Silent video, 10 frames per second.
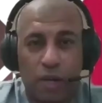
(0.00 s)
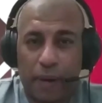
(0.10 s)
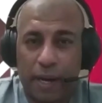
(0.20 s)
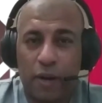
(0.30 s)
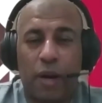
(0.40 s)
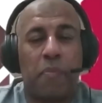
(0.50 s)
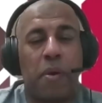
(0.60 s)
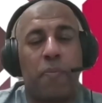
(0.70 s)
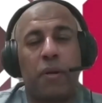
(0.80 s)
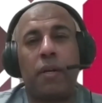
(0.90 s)
your bio, and
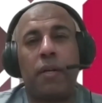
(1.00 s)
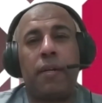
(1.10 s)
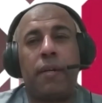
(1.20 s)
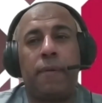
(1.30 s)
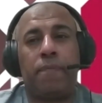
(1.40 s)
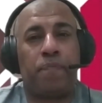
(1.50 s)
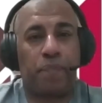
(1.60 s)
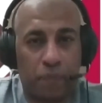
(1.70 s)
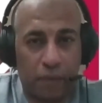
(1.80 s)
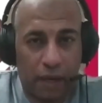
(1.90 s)
people can
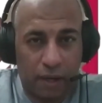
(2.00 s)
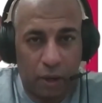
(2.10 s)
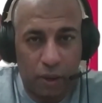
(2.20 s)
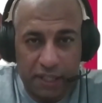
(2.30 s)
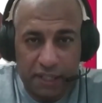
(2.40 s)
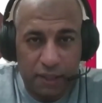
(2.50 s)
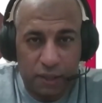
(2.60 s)
and go listen